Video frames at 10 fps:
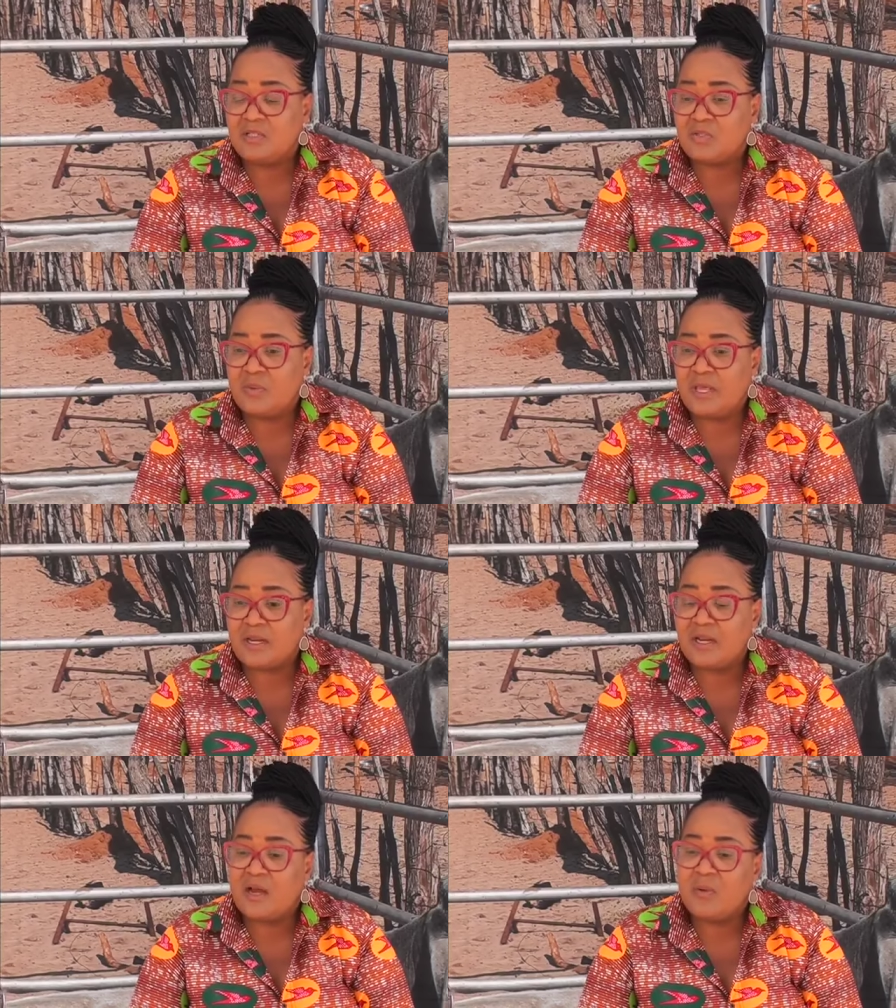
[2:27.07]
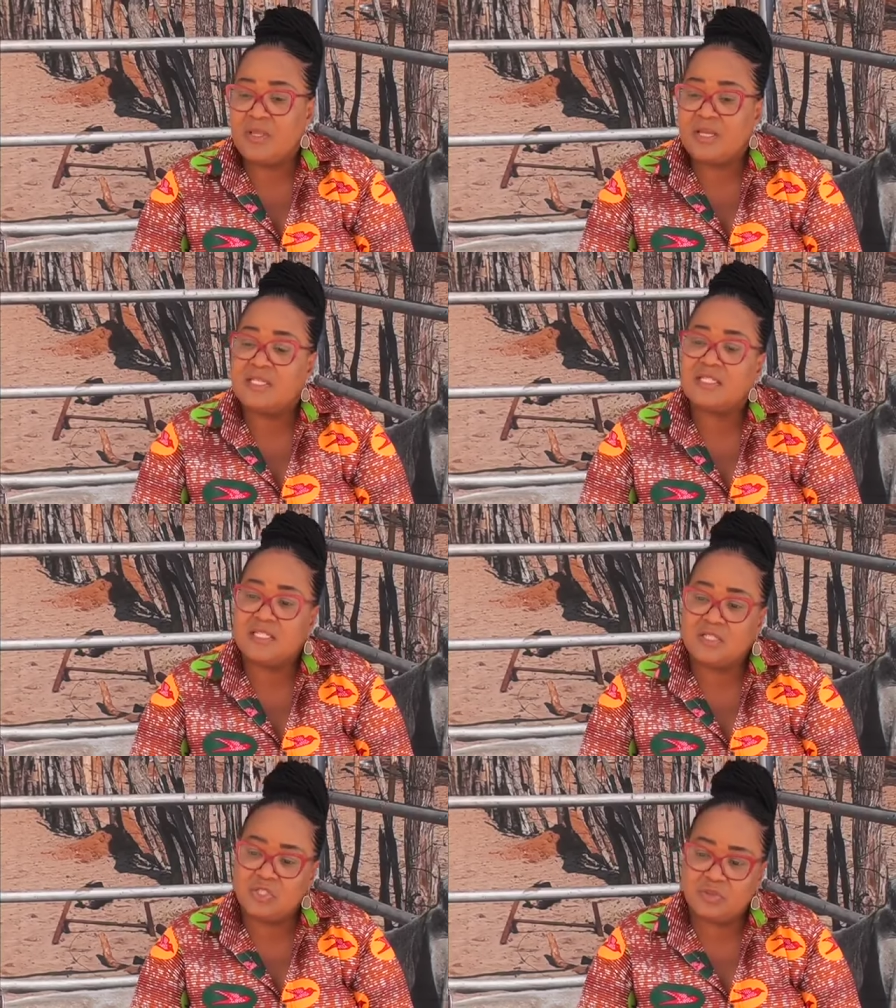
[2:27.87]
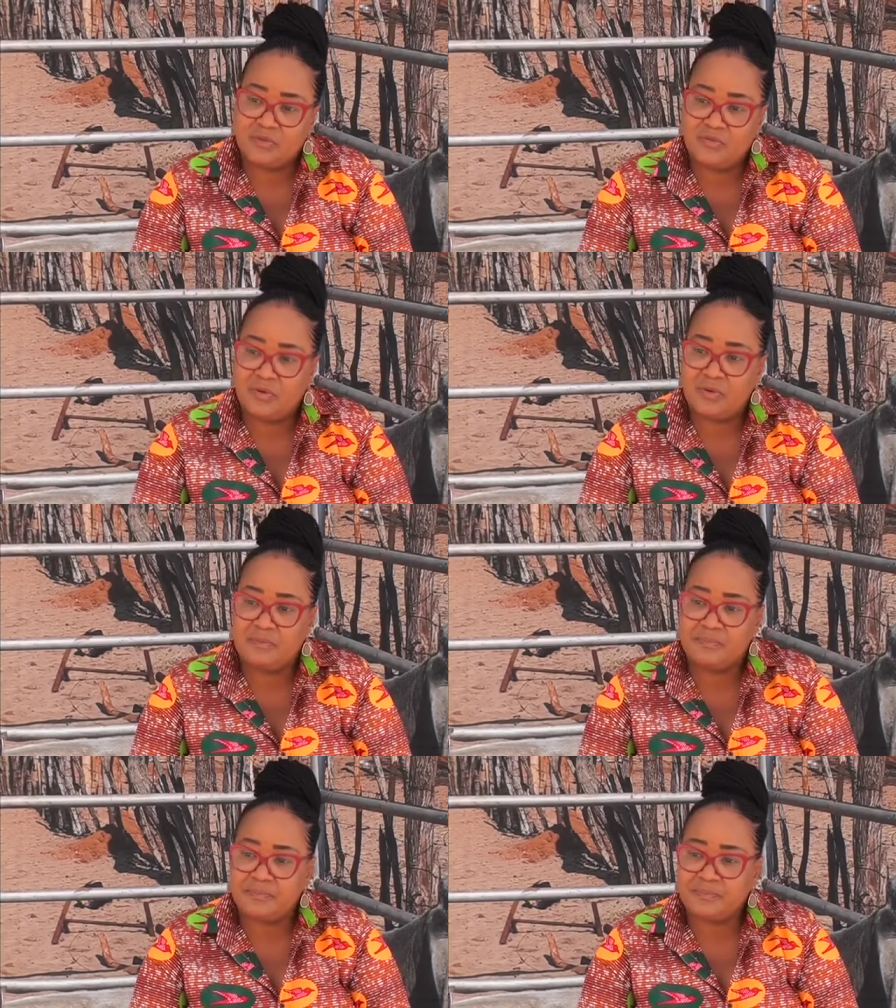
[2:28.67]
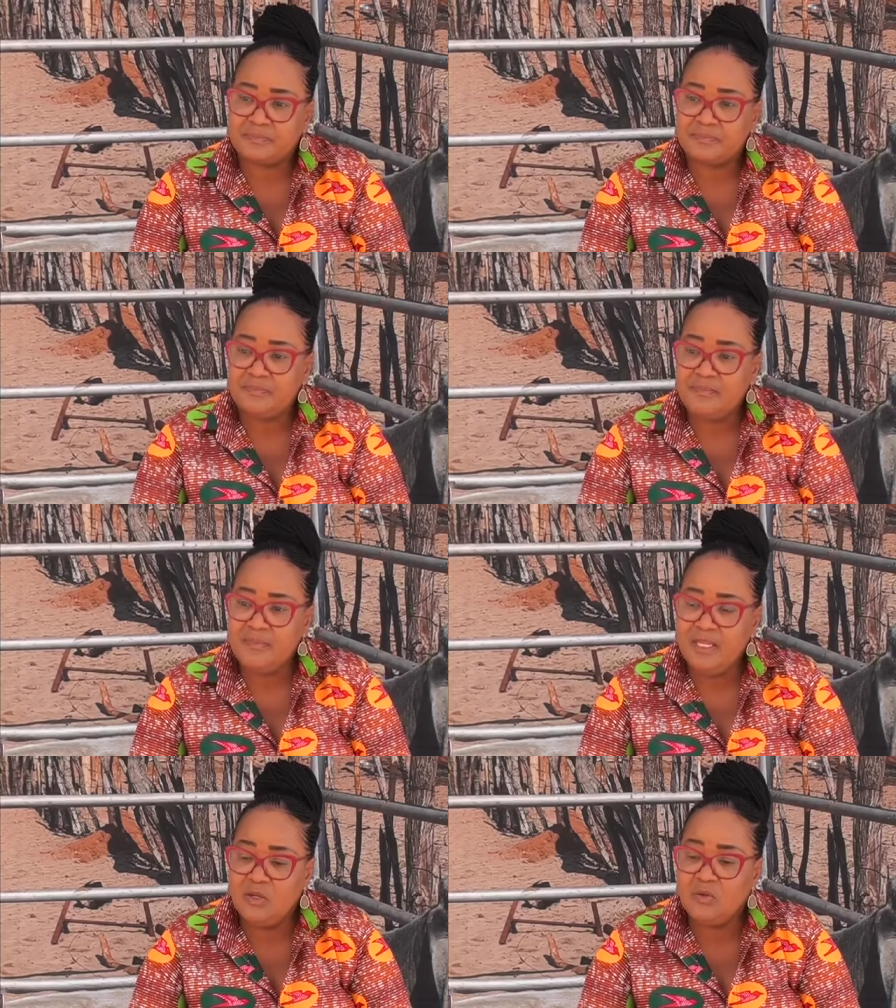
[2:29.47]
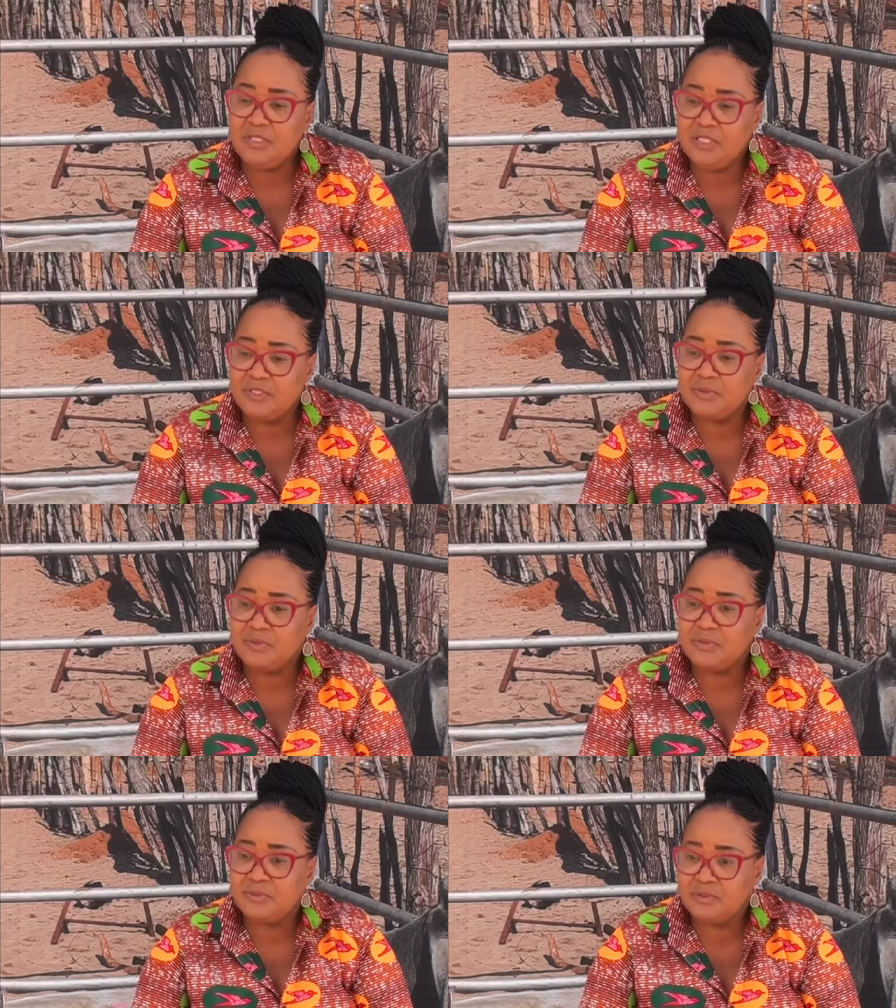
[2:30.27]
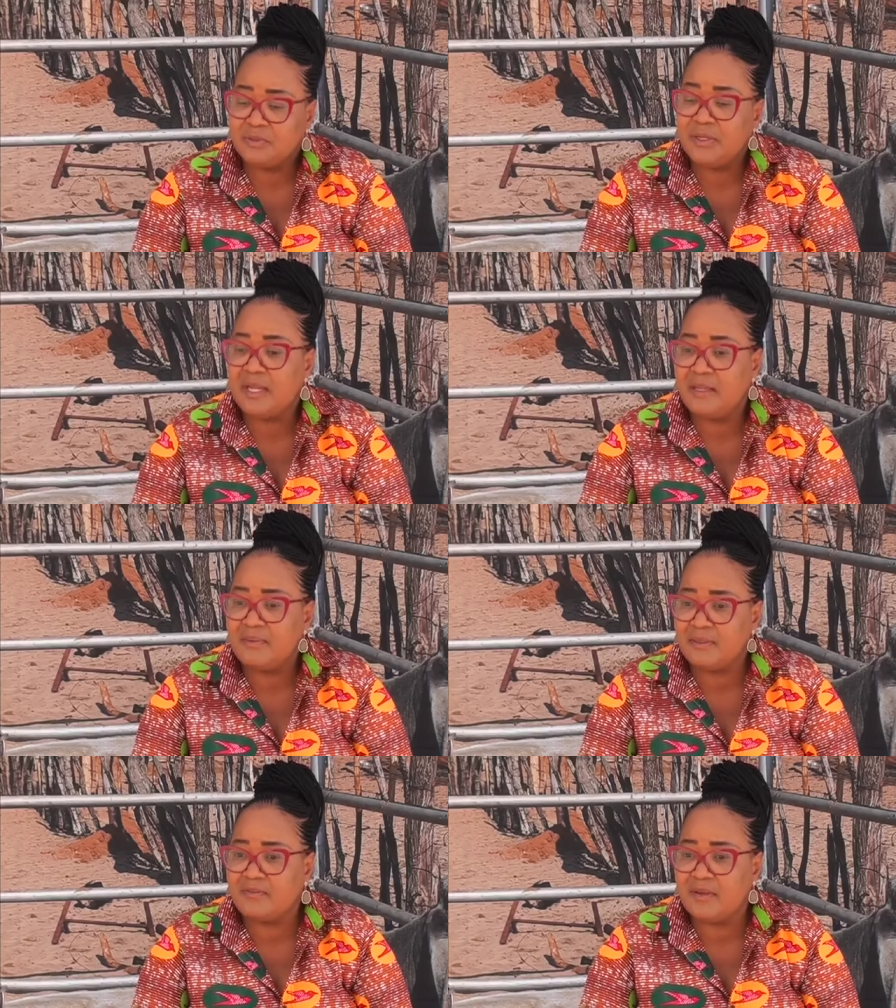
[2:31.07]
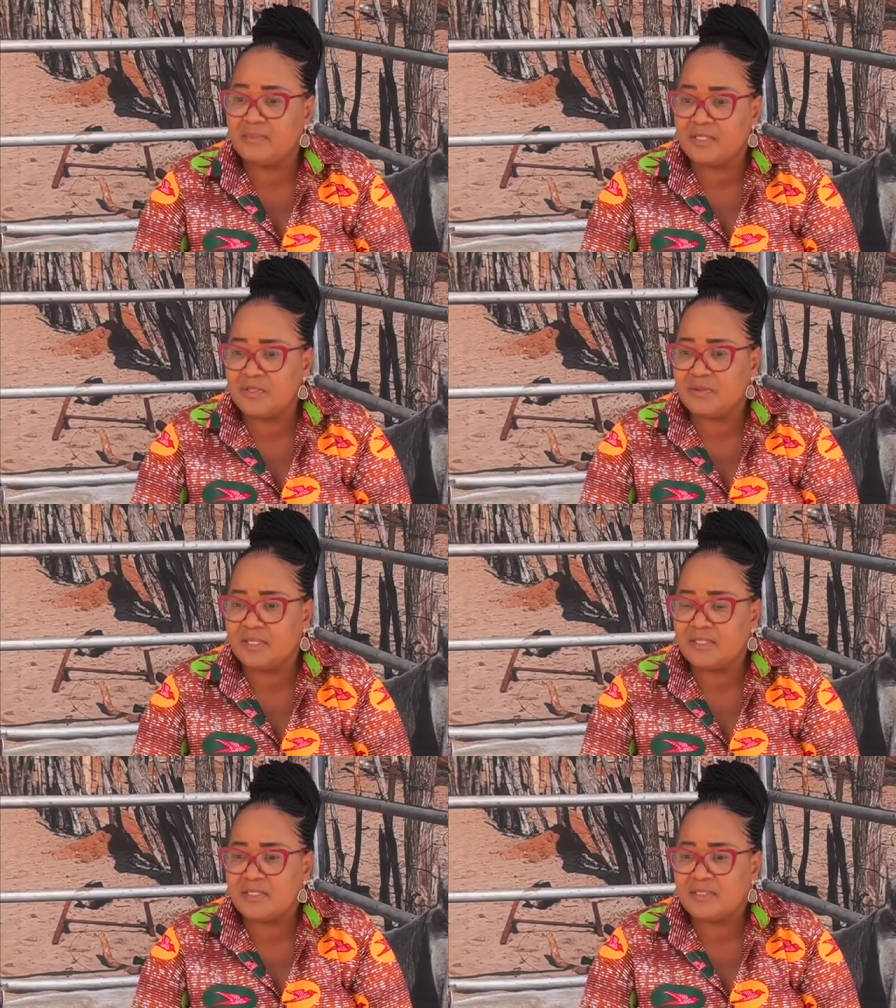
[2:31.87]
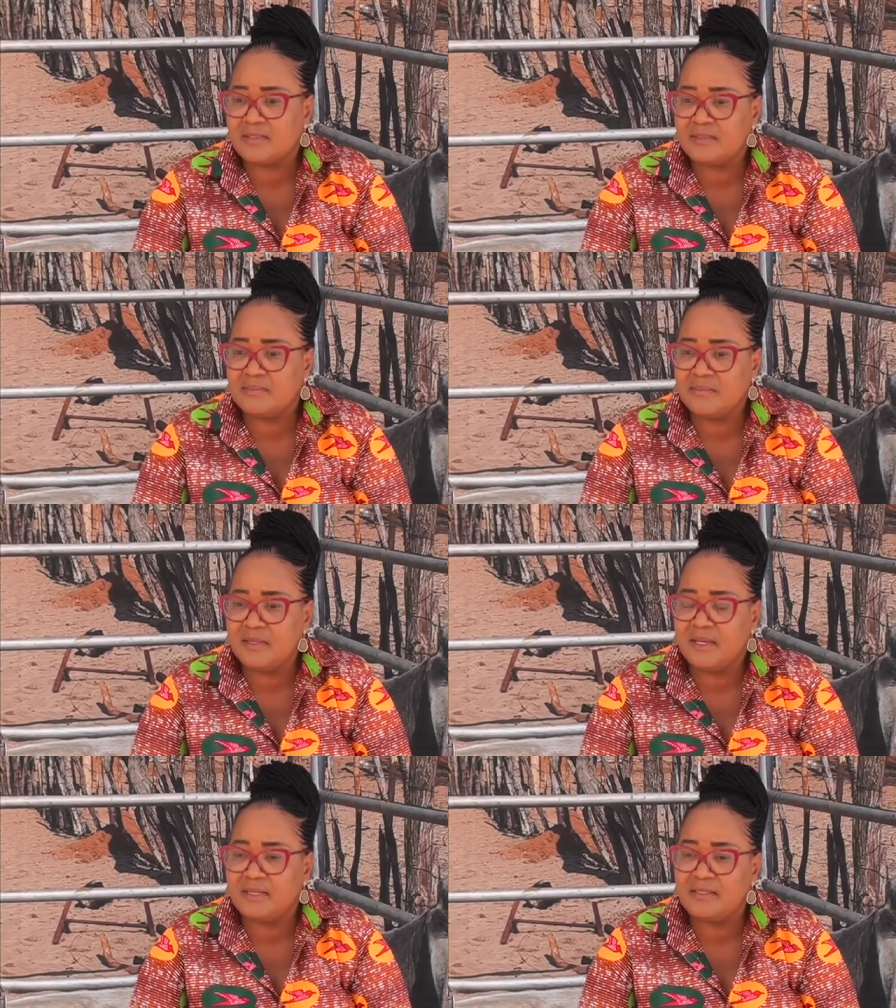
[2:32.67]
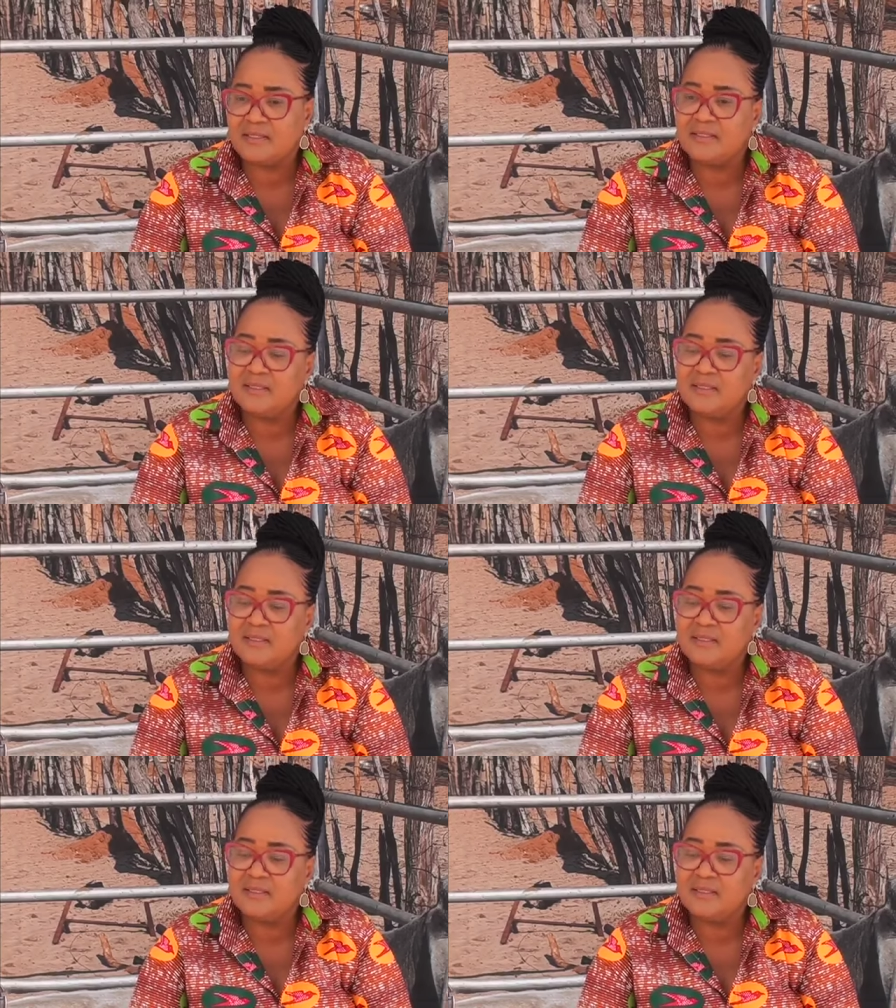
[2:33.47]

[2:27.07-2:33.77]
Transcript: So we are allowing a certain shortfall in order to, to enable farmers to access land.